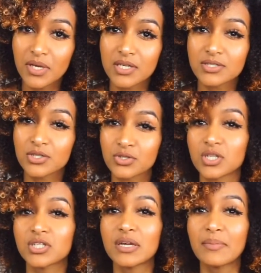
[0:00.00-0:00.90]
because the
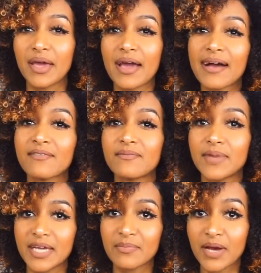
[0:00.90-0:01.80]
stretching may have
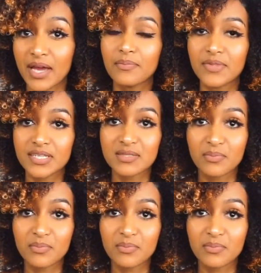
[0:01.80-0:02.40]
made my hair this